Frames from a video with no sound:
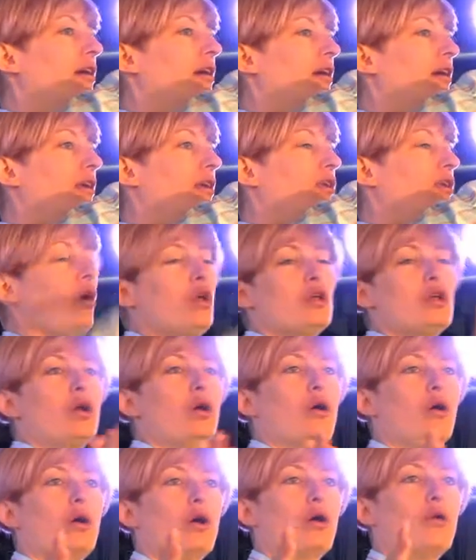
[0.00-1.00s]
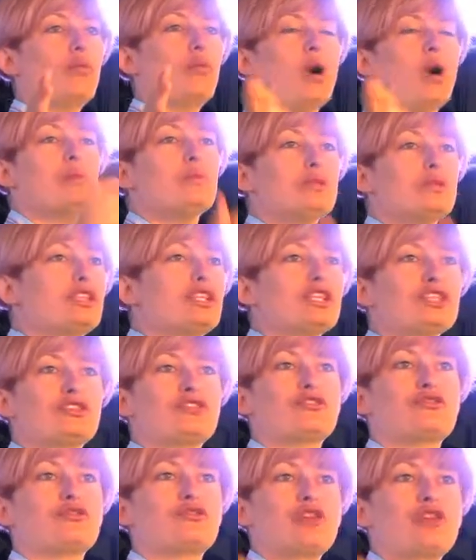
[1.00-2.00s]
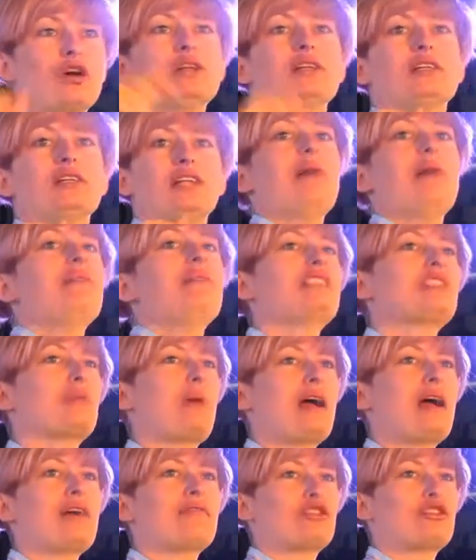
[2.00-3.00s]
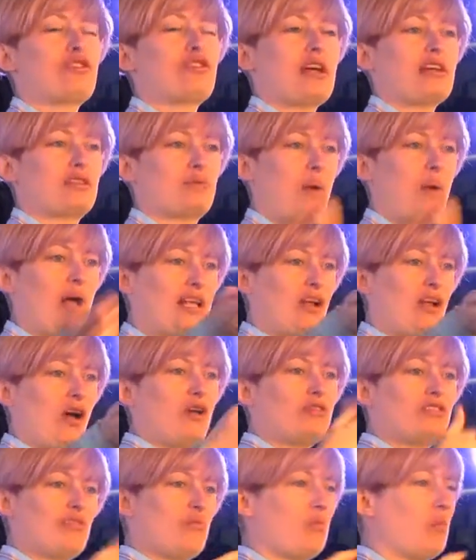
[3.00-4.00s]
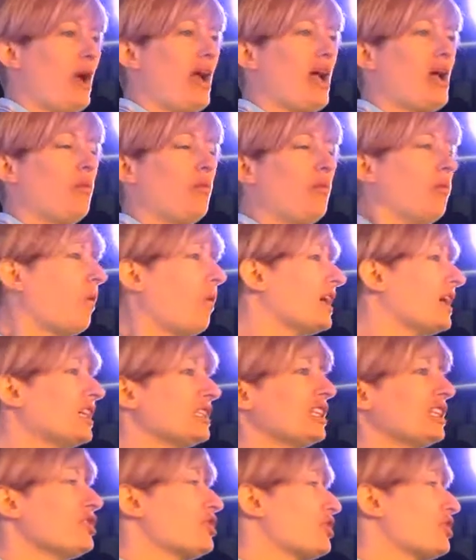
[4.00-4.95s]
like, why would they try and get me to wear a dress when I didn't wear? Why can't they just